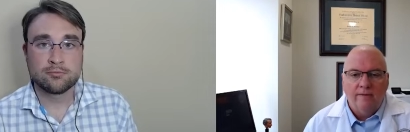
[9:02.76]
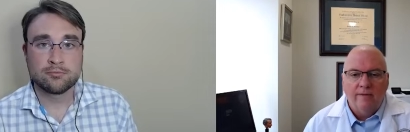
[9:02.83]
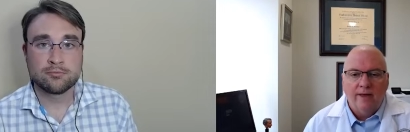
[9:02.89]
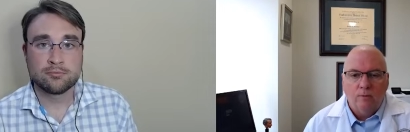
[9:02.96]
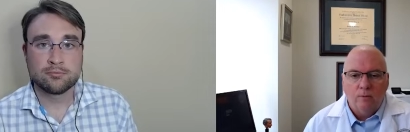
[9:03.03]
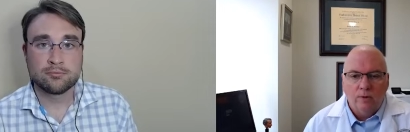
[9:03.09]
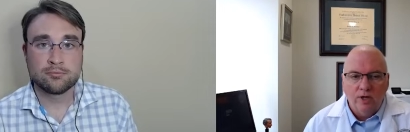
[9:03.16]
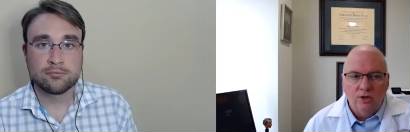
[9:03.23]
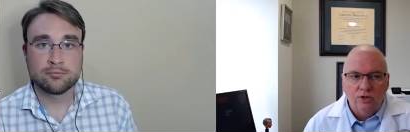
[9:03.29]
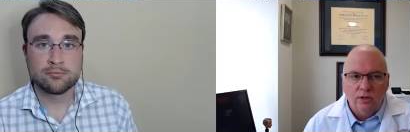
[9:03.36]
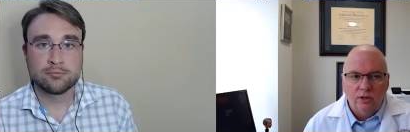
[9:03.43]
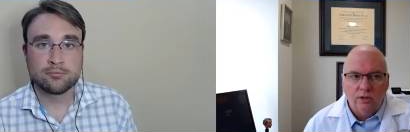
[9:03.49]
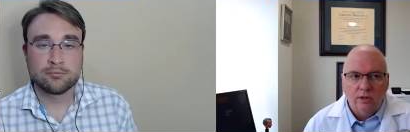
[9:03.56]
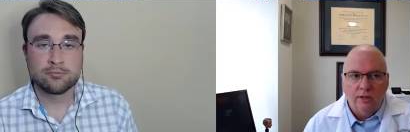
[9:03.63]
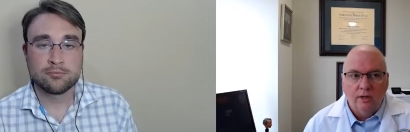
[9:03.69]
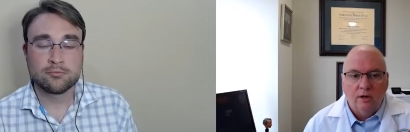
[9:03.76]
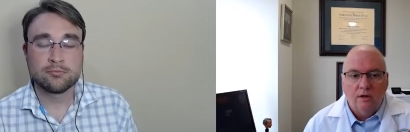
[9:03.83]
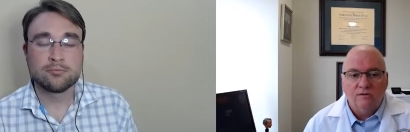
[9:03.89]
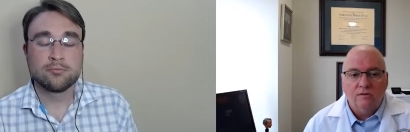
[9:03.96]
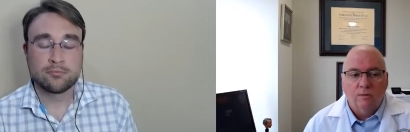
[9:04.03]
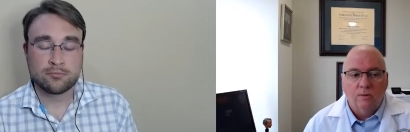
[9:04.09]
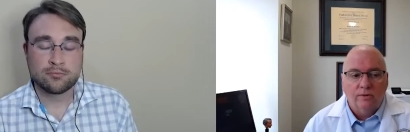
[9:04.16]
Speaker 1: in that region and
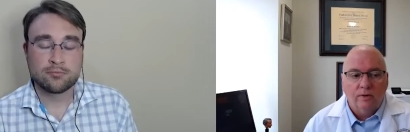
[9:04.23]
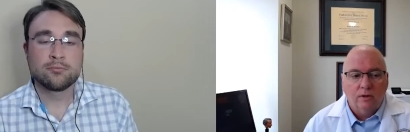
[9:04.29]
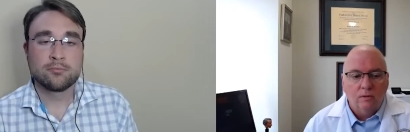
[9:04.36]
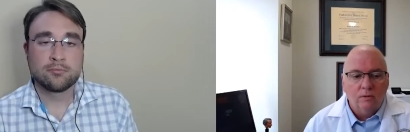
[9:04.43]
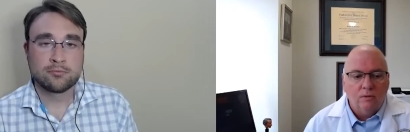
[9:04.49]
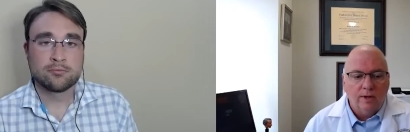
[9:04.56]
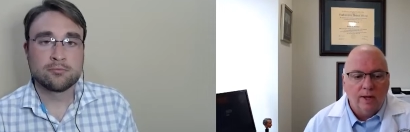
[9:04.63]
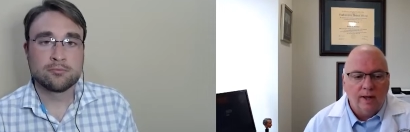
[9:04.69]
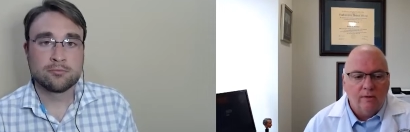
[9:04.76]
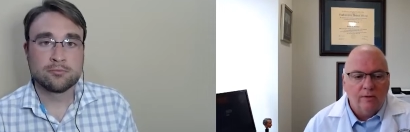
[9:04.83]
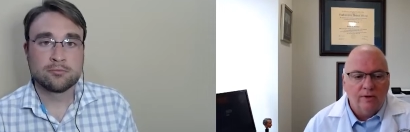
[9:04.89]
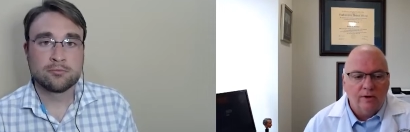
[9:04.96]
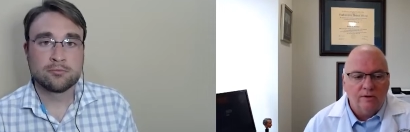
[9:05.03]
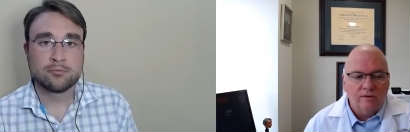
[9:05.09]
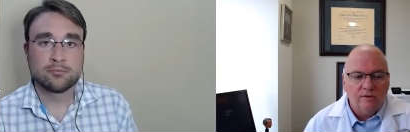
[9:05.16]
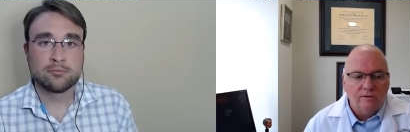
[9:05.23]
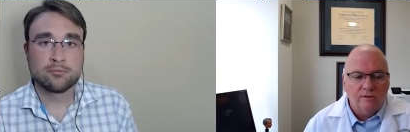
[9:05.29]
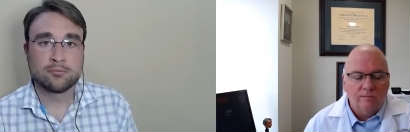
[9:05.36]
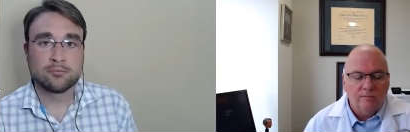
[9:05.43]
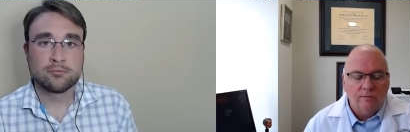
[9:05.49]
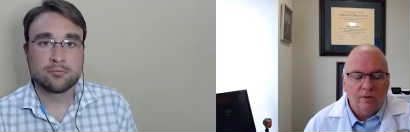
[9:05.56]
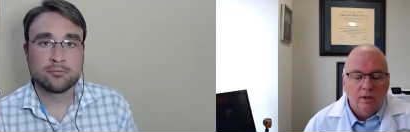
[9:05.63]
also with the local healthcare
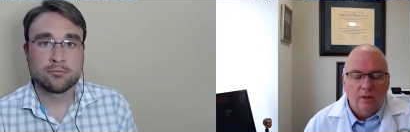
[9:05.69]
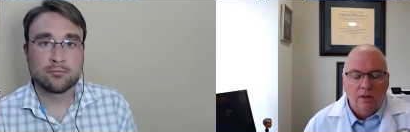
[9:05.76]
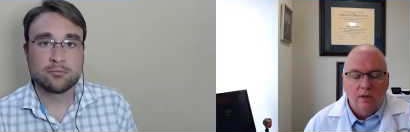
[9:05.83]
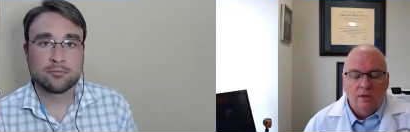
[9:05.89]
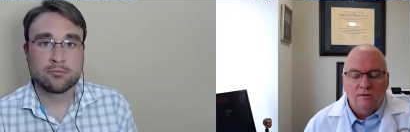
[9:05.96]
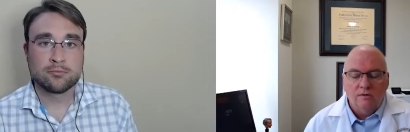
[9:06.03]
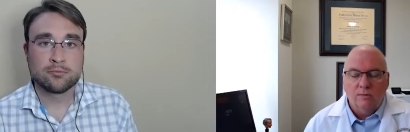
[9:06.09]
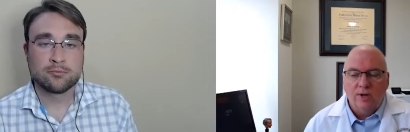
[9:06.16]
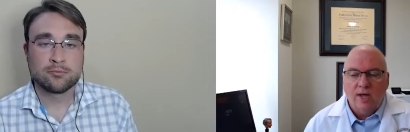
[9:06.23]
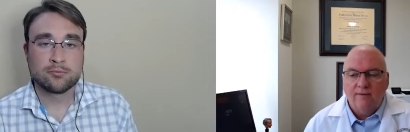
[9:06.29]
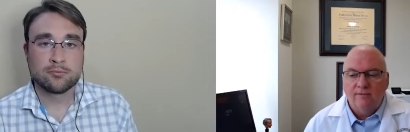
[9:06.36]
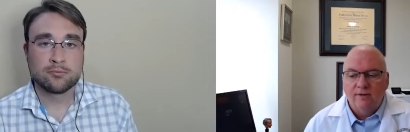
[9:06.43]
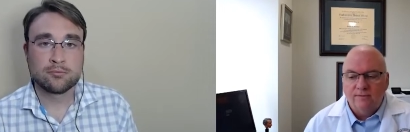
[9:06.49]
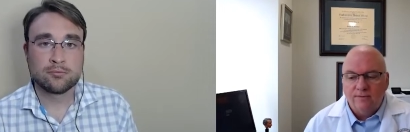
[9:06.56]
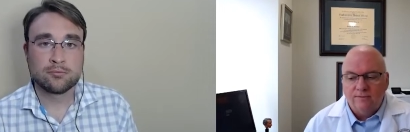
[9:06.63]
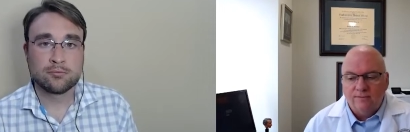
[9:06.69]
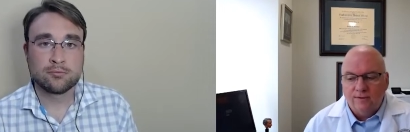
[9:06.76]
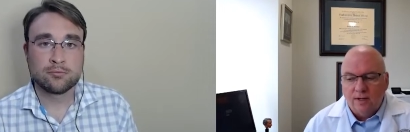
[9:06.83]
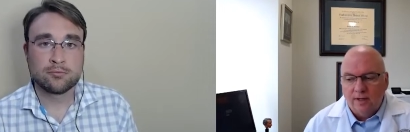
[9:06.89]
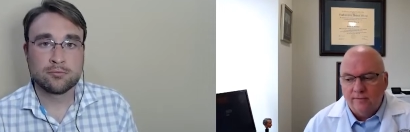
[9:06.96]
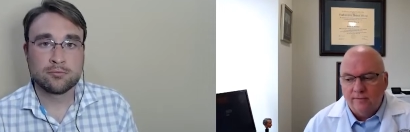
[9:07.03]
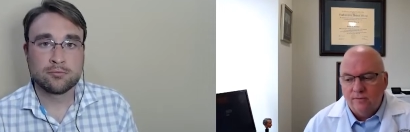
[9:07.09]
system. So we have different
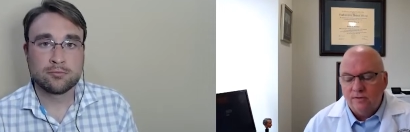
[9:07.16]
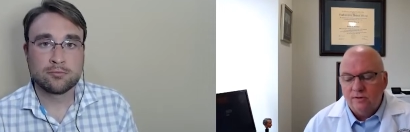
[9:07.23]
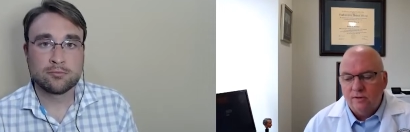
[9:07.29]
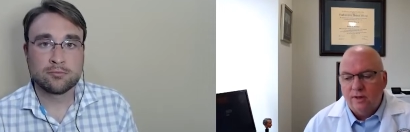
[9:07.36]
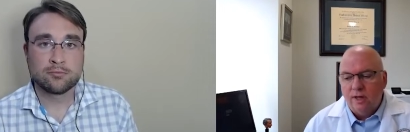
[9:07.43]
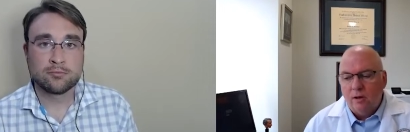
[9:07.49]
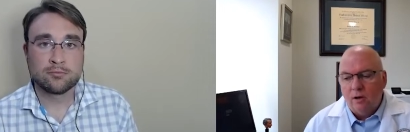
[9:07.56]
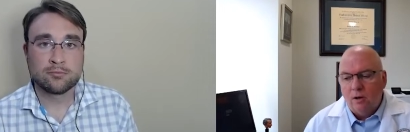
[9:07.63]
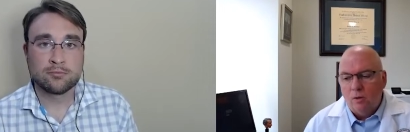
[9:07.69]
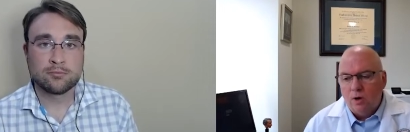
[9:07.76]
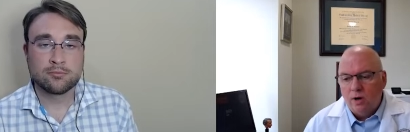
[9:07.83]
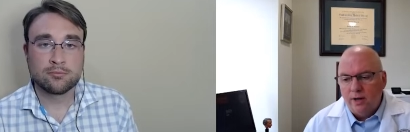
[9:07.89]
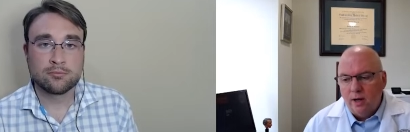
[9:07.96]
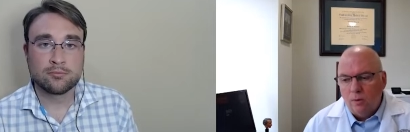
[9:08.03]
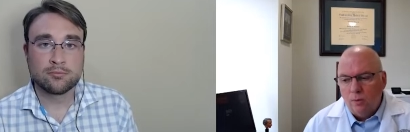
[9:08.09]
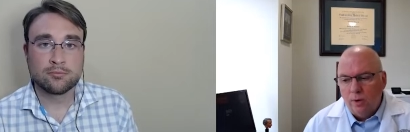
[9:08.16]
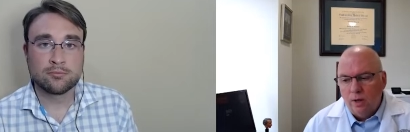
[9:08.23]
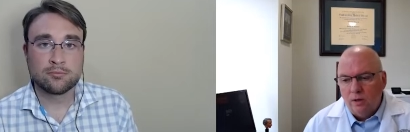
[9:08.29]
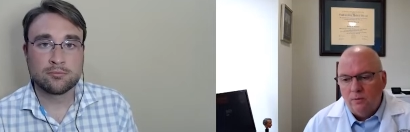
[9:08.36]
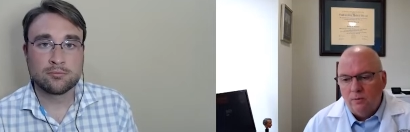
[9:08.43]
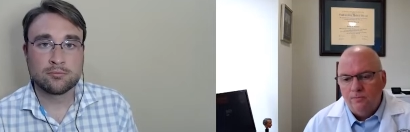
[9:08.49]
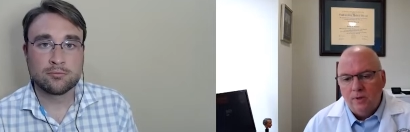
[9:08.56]
flavors. They all work out
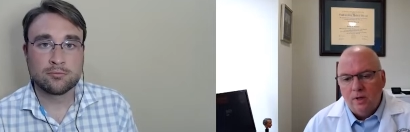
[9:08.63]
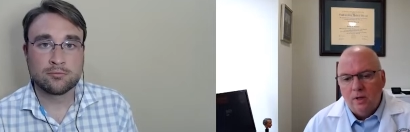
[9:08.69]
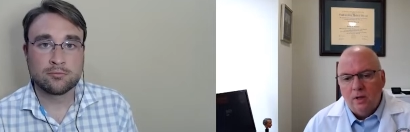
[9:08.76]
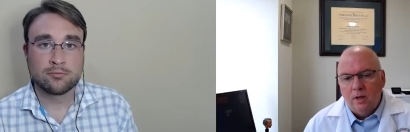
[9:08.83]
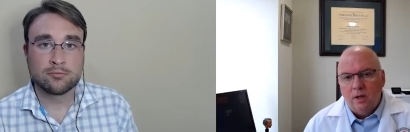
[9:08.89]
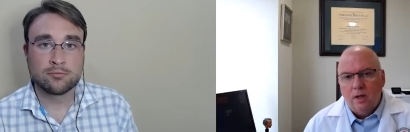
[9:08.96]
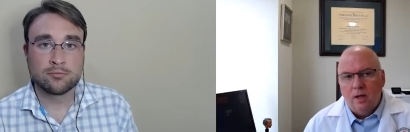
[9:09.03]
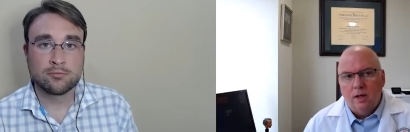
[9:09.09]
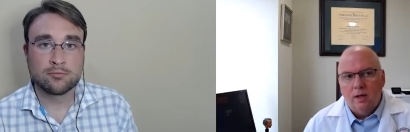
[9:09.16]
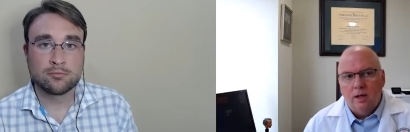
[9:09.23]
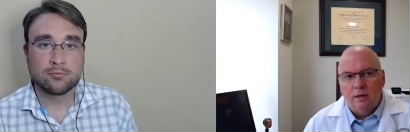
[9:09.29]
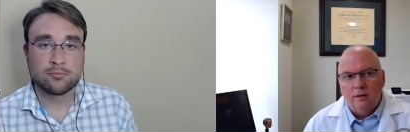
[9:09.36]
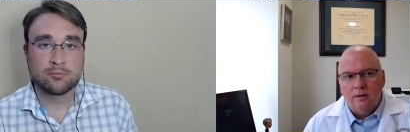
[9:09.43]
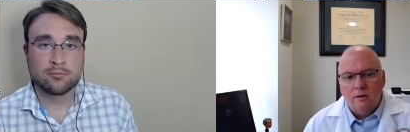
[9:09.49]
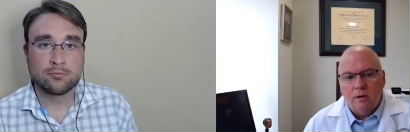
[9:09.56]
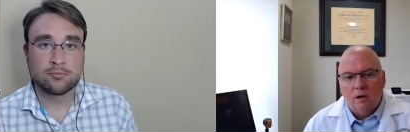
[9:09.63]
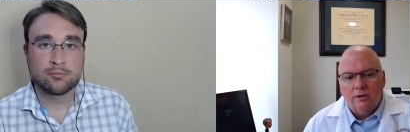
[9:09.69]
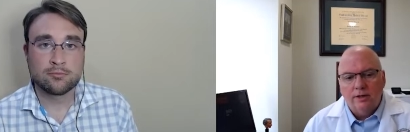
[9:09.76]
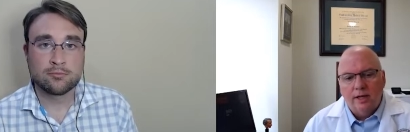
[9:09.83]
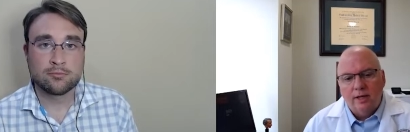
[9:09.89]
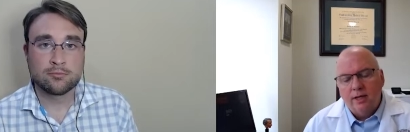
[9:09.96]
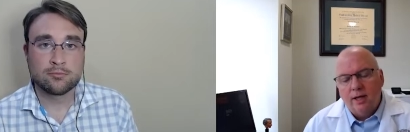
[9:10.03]
well, and they're all
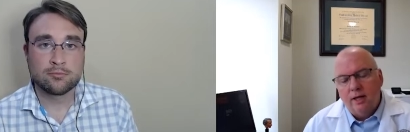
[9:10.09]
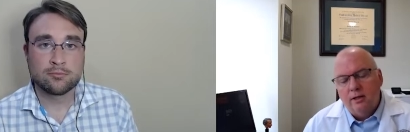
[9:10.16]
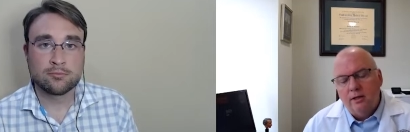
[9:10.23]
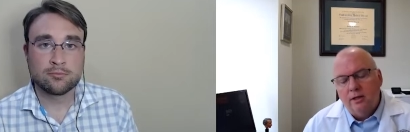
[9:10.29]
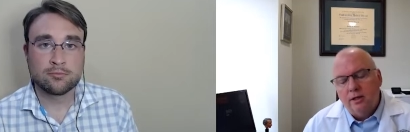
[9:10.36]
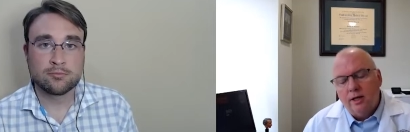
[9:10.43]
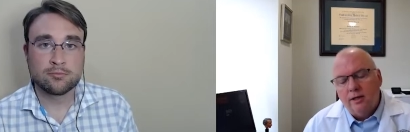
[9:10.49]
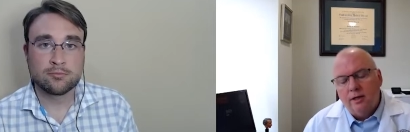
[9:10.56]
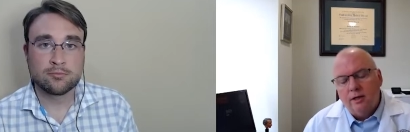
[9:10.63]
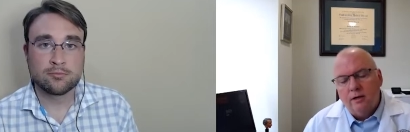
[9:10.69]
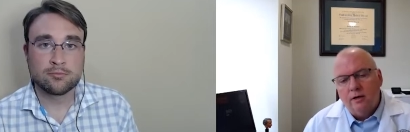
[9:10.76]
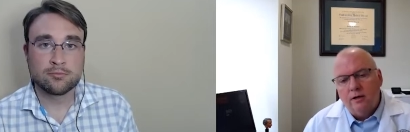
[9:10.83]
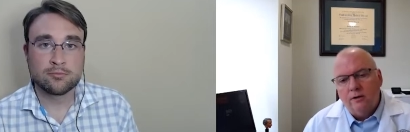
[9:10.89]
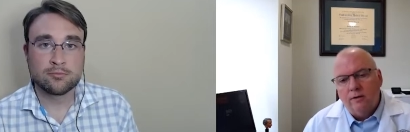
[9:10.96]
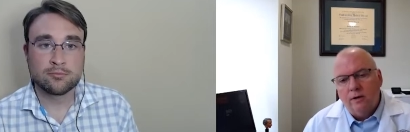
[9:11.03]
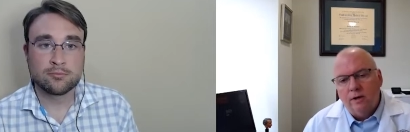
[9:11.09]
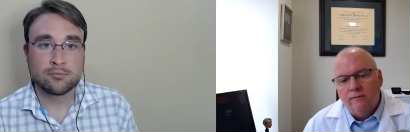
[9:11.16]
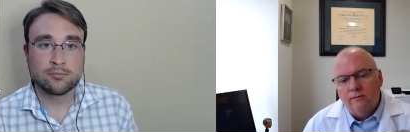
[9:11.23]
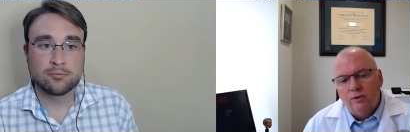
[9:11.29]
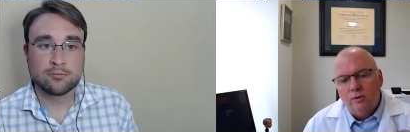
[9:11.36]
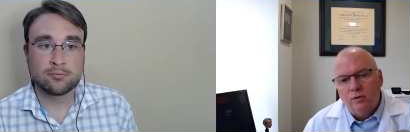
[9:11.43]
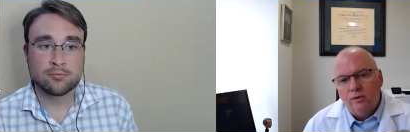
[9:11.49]
dedicated to take care
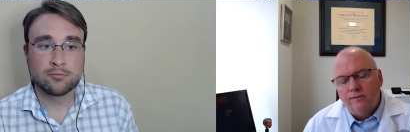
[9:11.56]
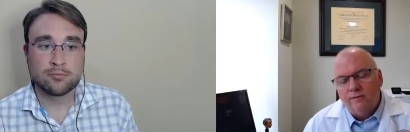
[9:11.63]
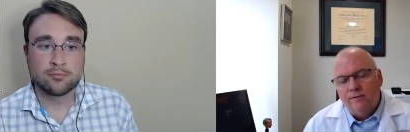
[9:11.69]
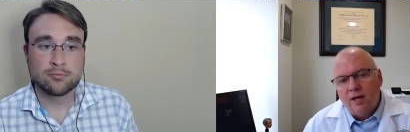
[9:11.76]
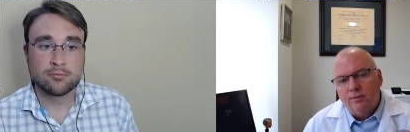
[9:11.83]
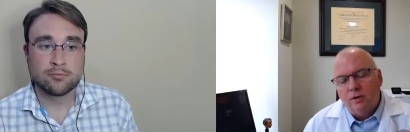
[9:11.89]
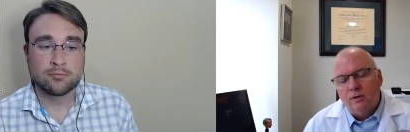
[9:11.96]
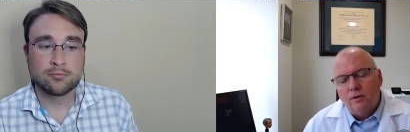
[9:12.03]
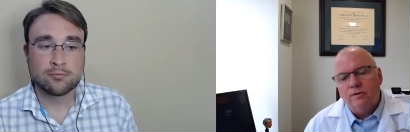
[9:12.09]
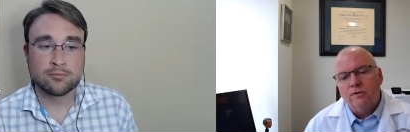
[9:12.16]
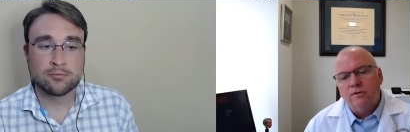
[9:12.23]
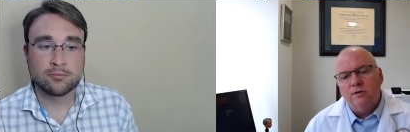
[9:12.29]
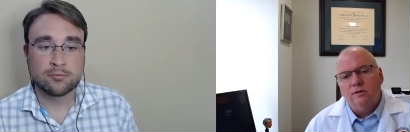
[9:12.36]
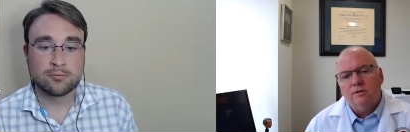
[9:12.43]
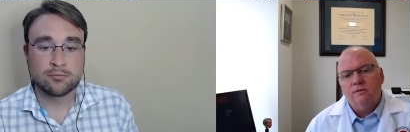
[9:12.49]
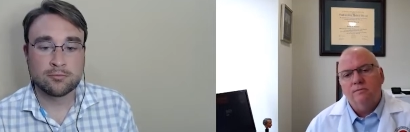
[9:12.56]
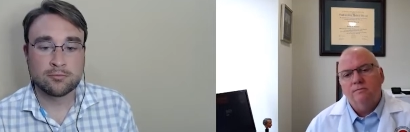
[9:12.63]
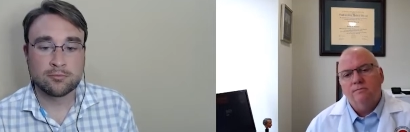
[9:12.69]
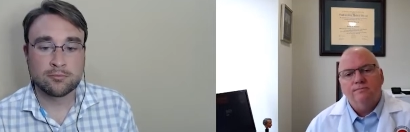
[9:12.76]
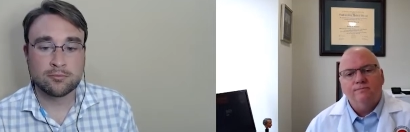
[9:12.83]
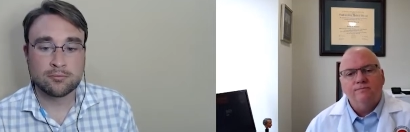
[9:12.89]
of you and your family overseas.